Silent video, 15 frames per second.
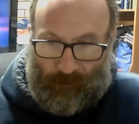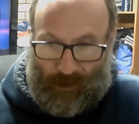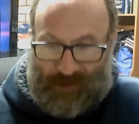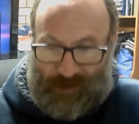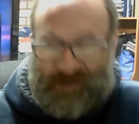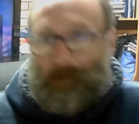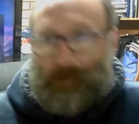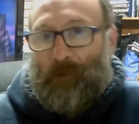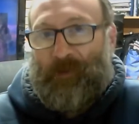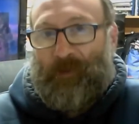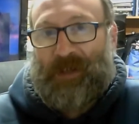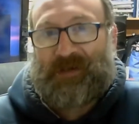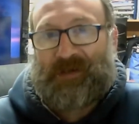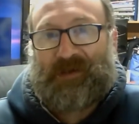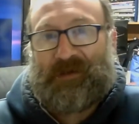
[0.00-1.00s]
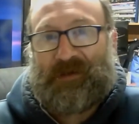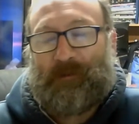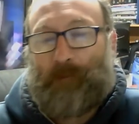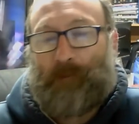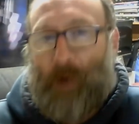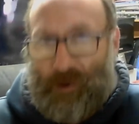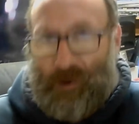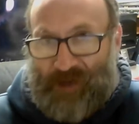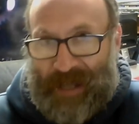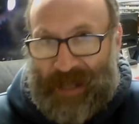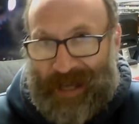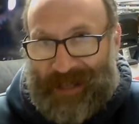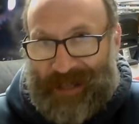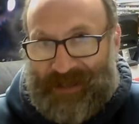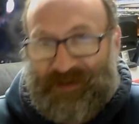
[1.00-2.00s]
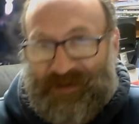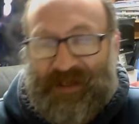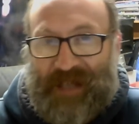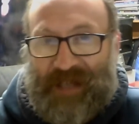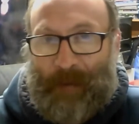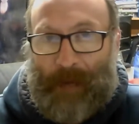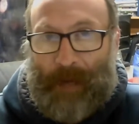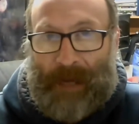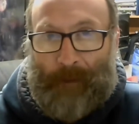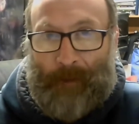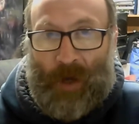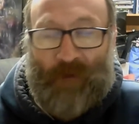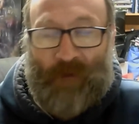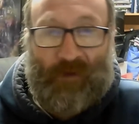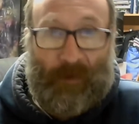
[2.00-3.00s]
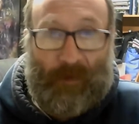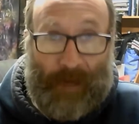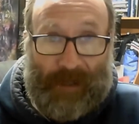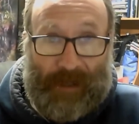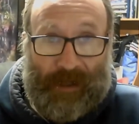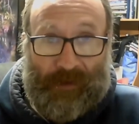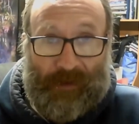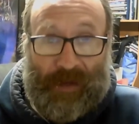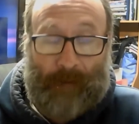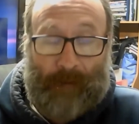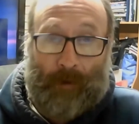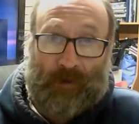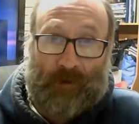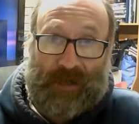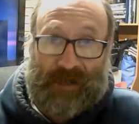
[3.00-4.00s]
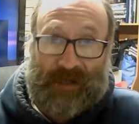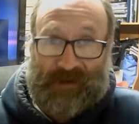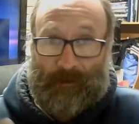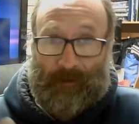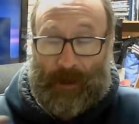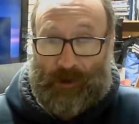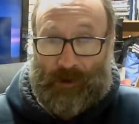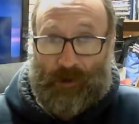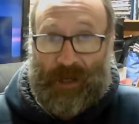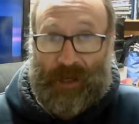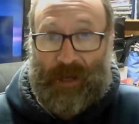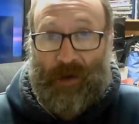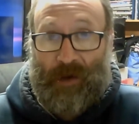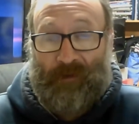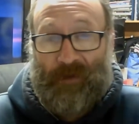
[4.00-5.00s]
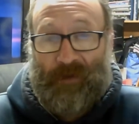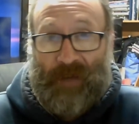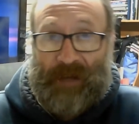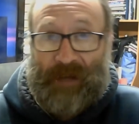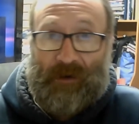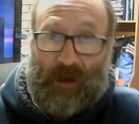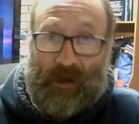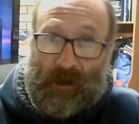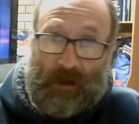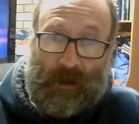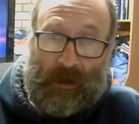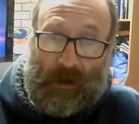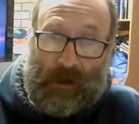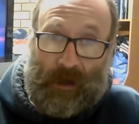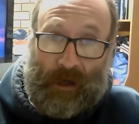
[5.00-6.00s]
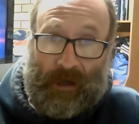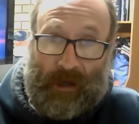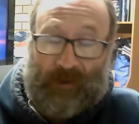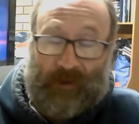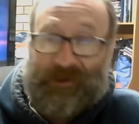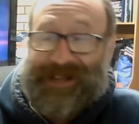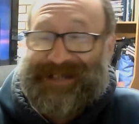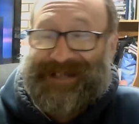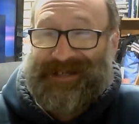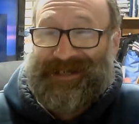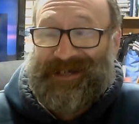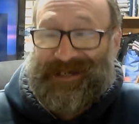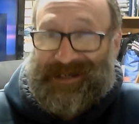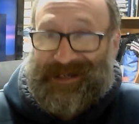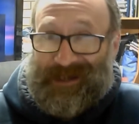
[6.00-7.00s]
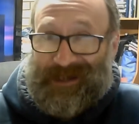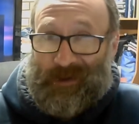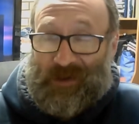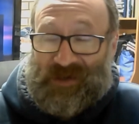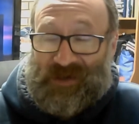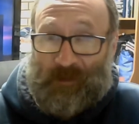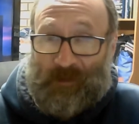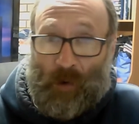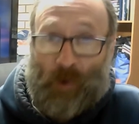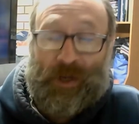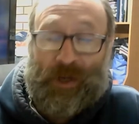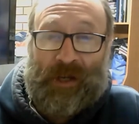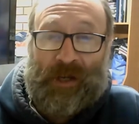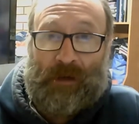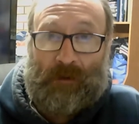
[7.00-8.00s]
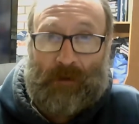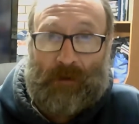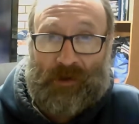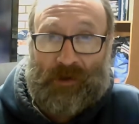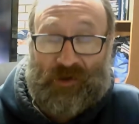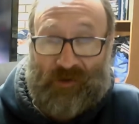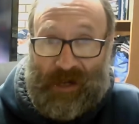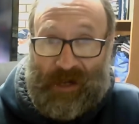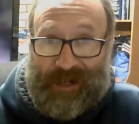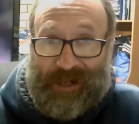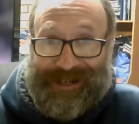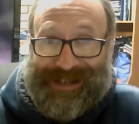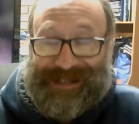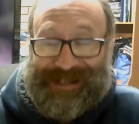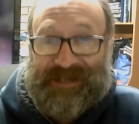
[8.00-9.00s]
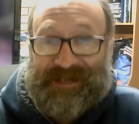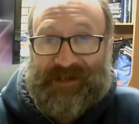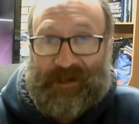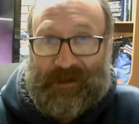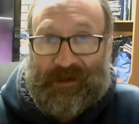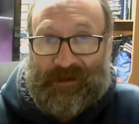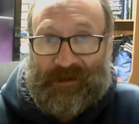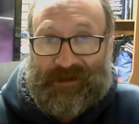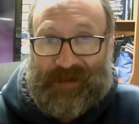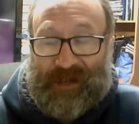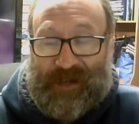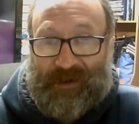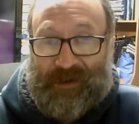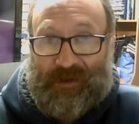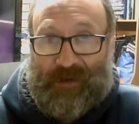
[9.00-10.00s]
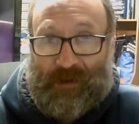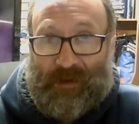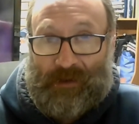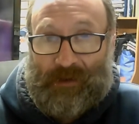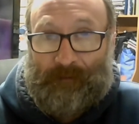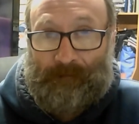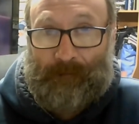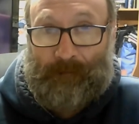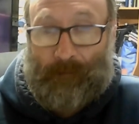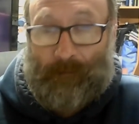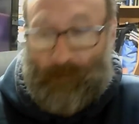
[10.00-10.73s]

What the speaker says: got the Simple Fix podcast coming up over at the Backyard Tech podcast, so make sure you head over to that later this morning, Australian Eastern Standard Time.